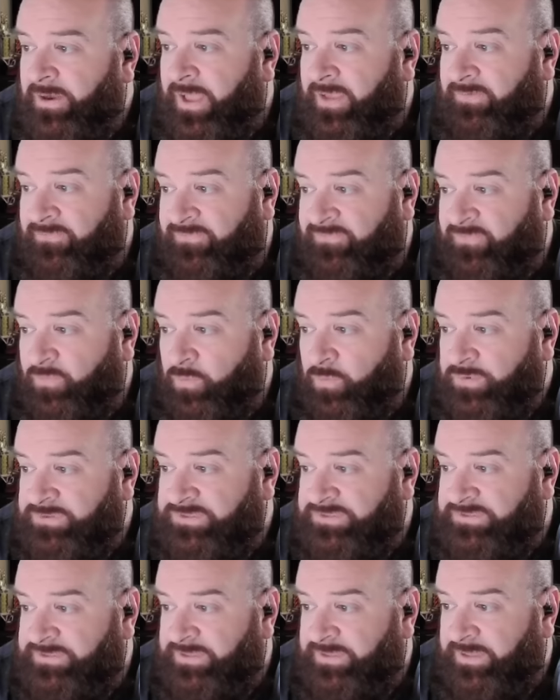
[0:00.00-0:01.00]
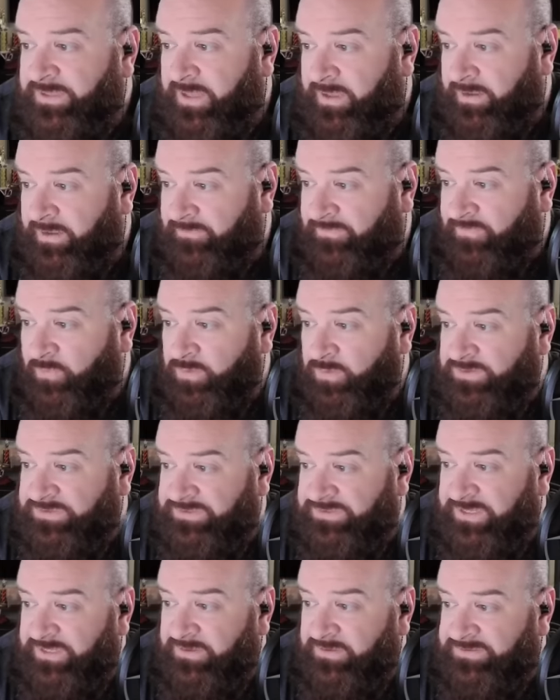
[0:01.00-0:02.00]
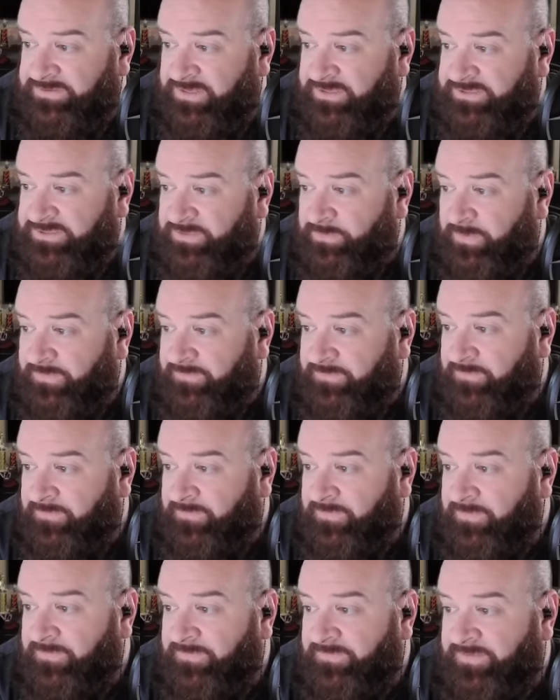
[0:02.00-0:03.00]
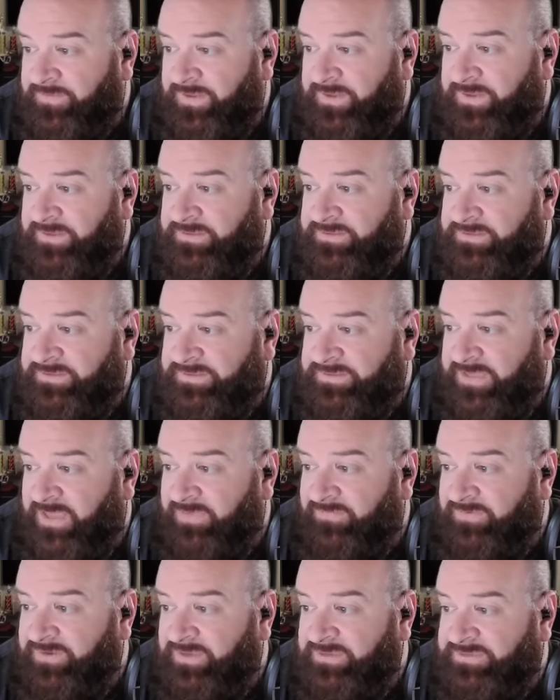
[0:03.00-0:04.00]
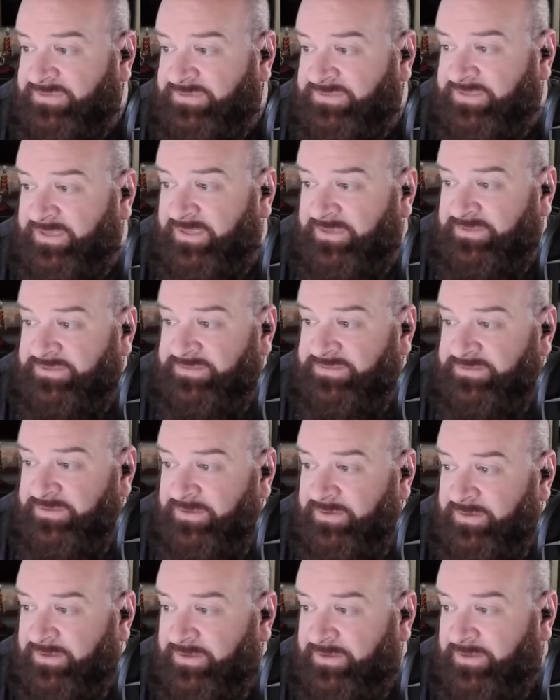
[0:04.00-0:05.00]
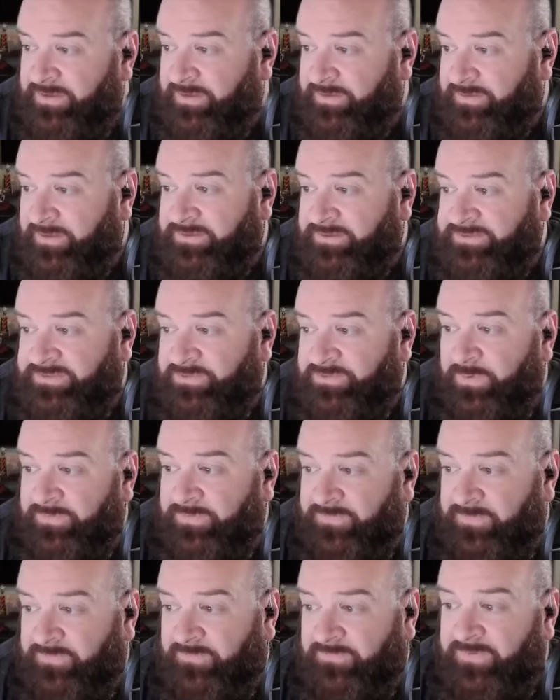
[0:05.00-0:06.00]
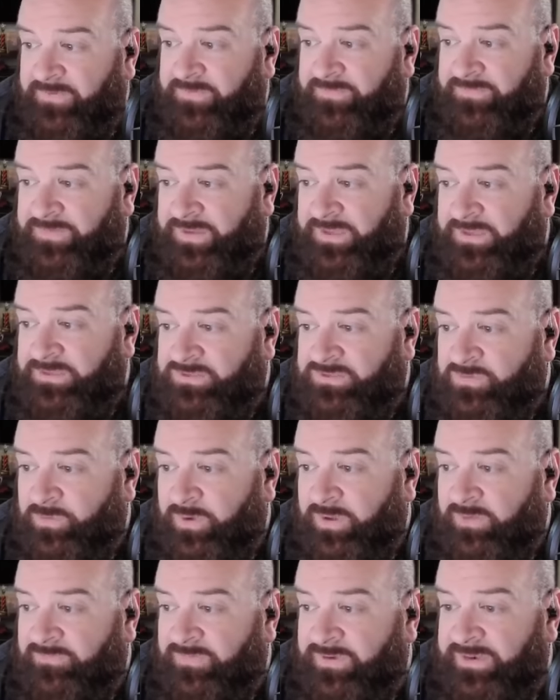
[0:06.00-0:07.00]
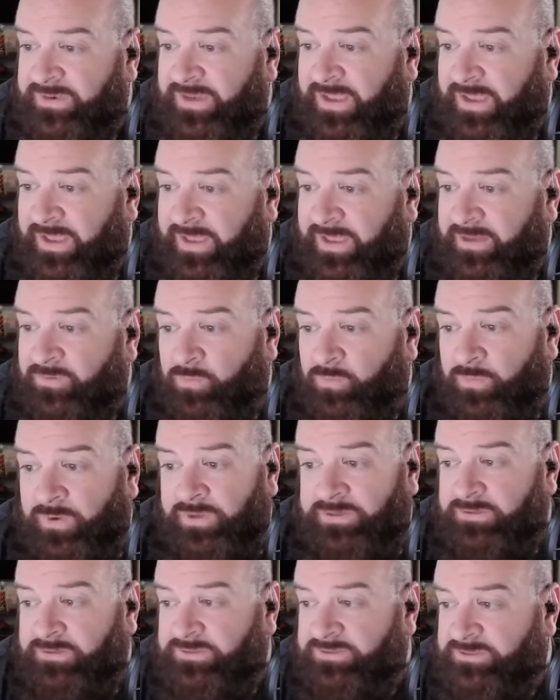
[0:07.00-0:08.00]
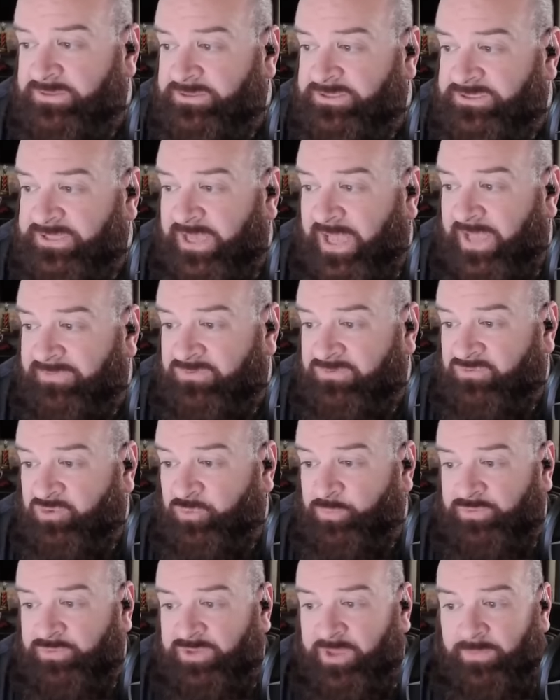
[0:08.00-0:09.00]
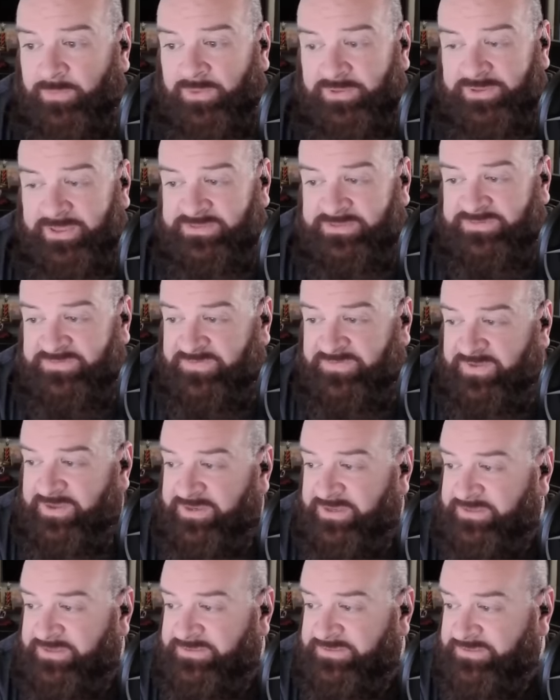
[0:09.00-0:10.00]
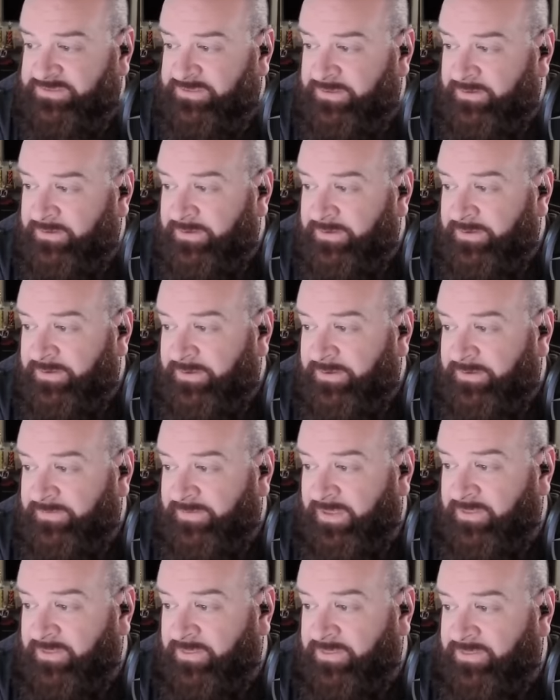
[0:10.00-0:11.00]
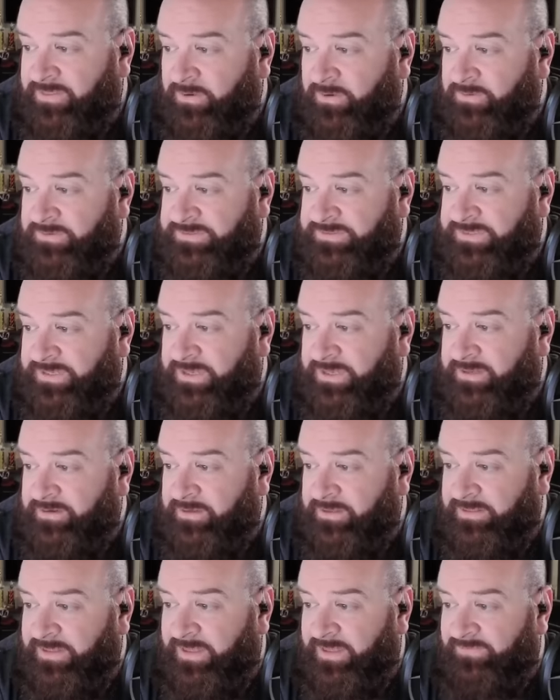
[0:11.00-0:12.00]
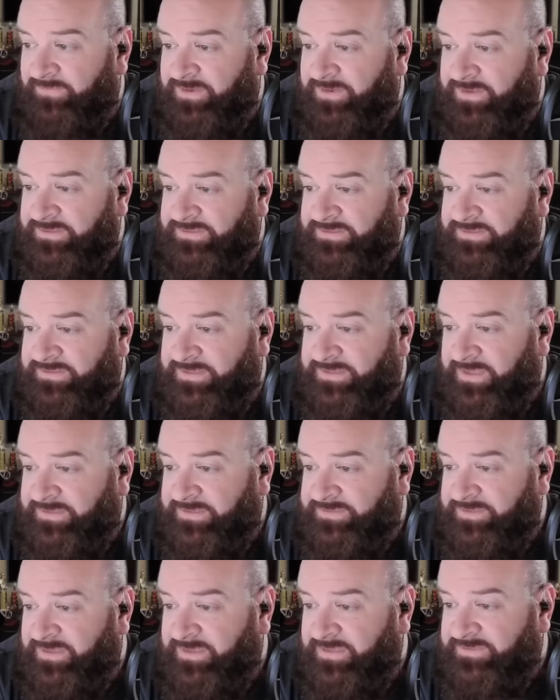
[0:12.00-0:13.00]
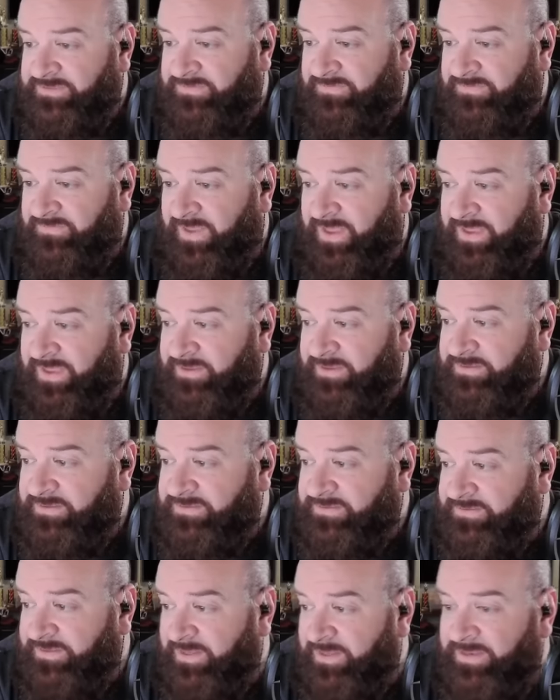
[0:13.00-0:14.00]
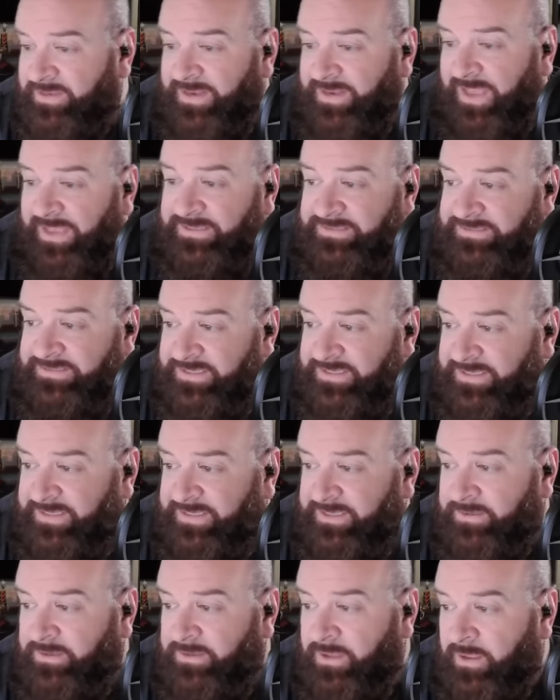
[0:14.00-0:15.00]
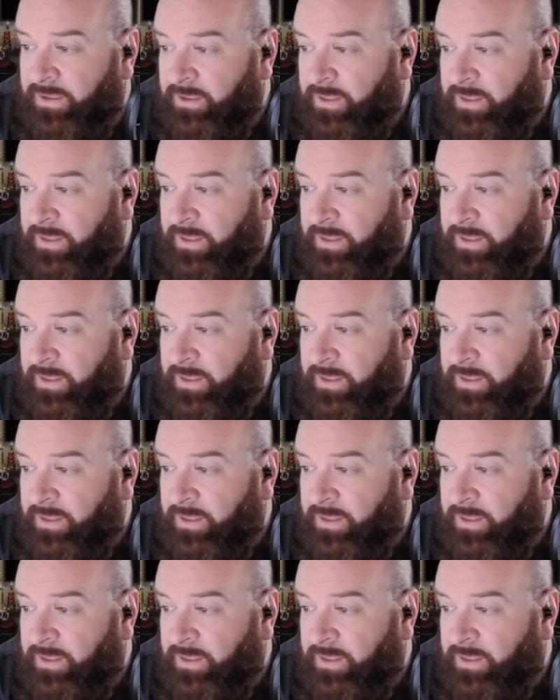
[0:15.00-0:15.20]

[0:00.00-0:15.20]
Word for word: and four and four steals. Then she went for 15, seven and six. Then she went for 15, 12 and nine, one shy of a triple double against Phoenix. Then 13, 11 and six against Vegas. Then 19,